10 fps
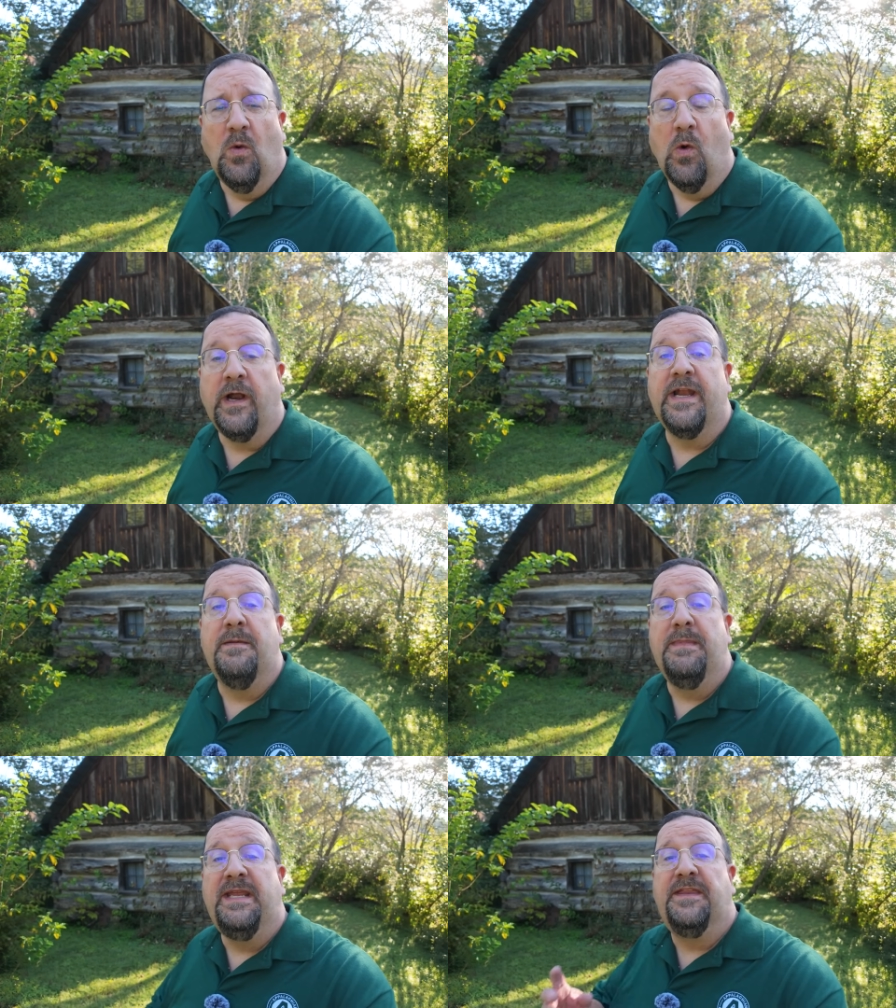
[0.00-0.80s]
We're going to
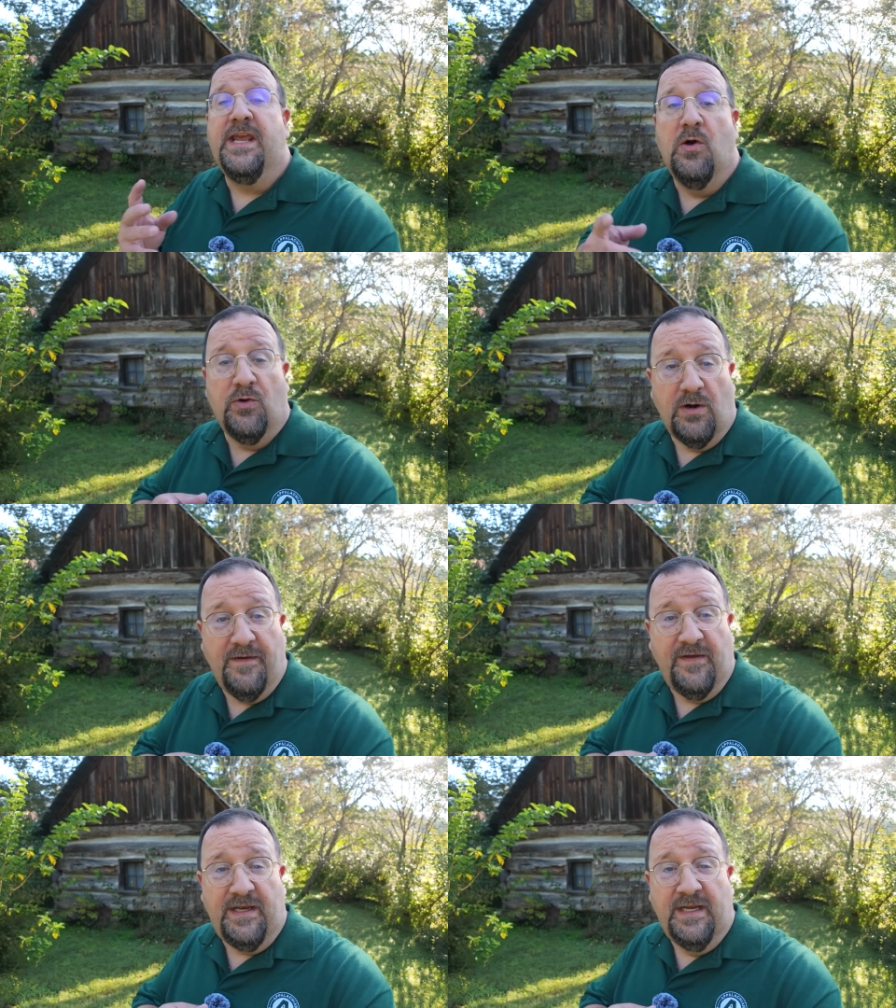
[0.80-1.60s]
meet the owner
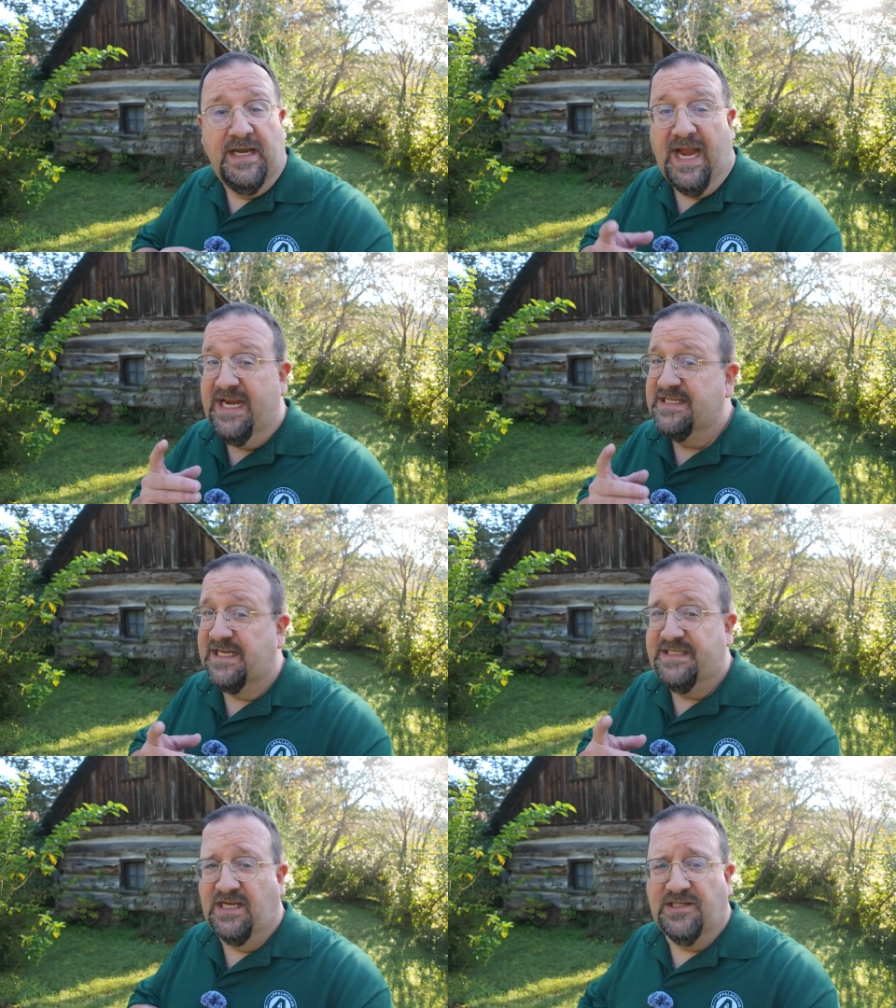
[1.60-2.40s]
of it, and he's
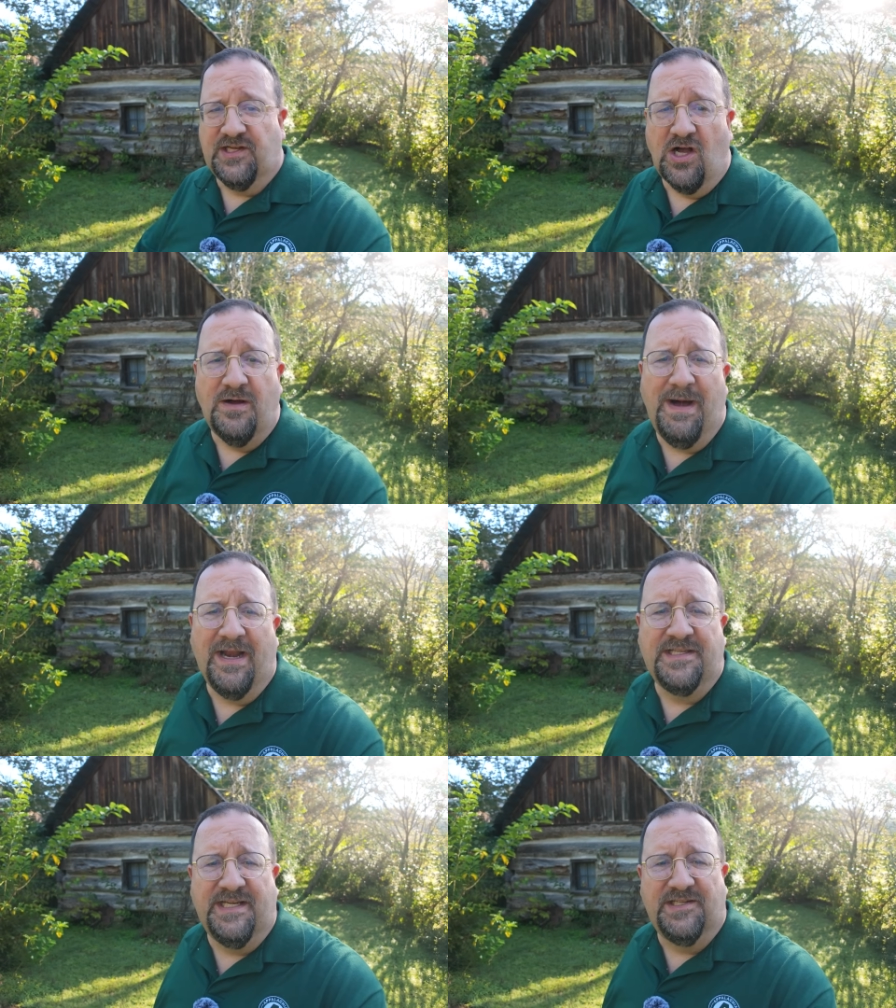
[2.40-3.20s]
going to tell us all
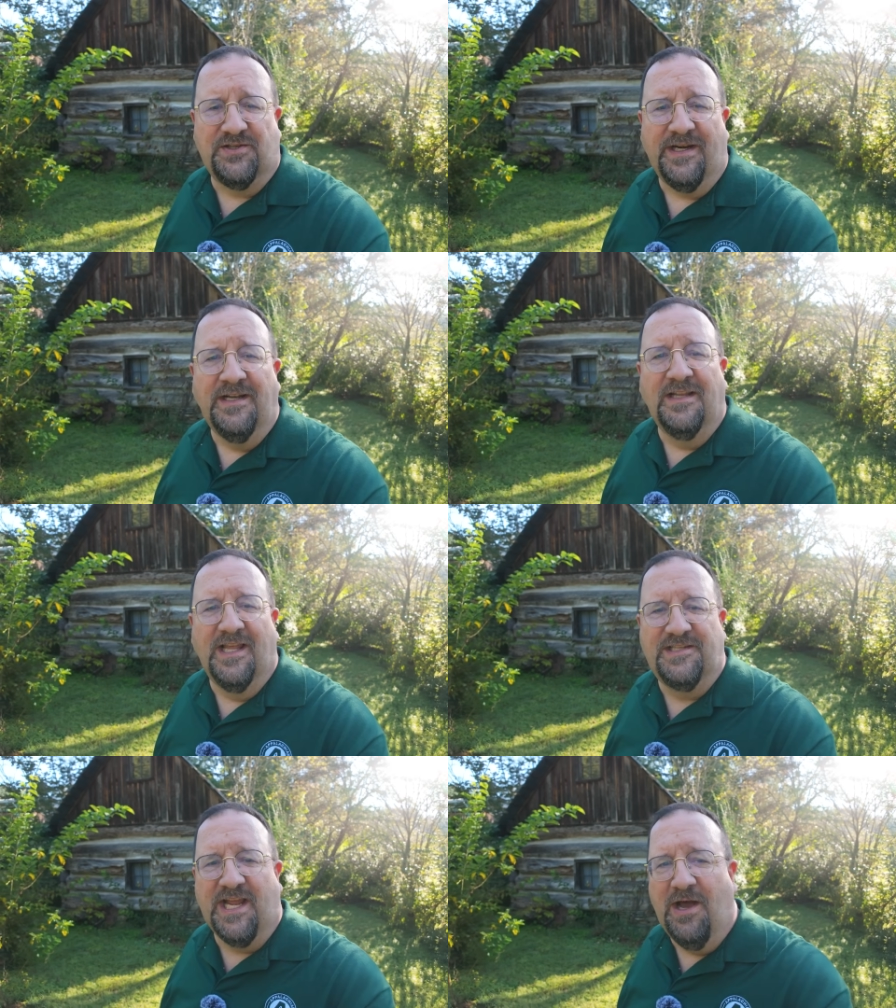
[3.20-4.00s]
about its history.
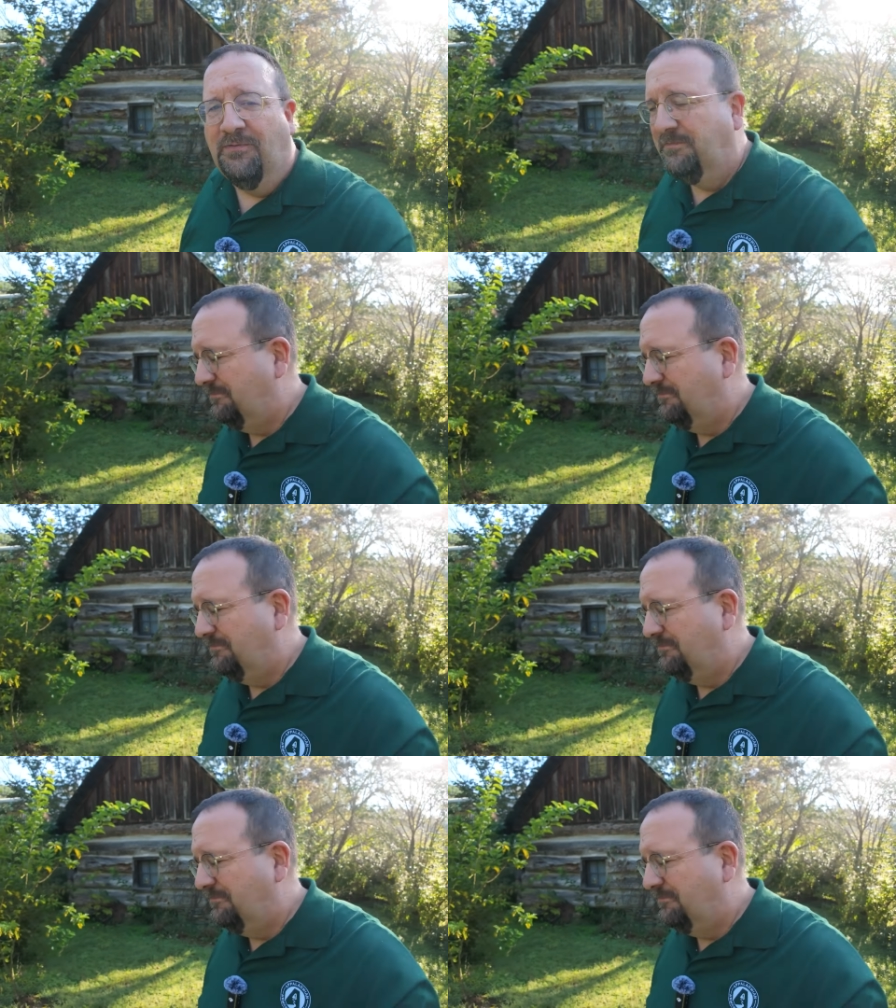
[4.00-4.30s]
Let's go.